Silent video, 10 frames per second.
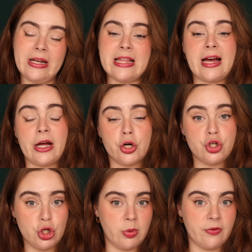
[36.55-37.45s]
an entire
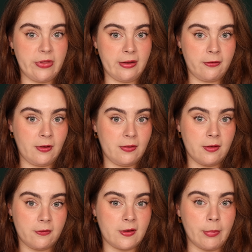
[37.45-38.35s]
tube of this
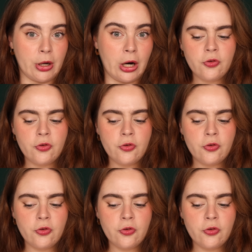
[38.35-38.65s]
this summer.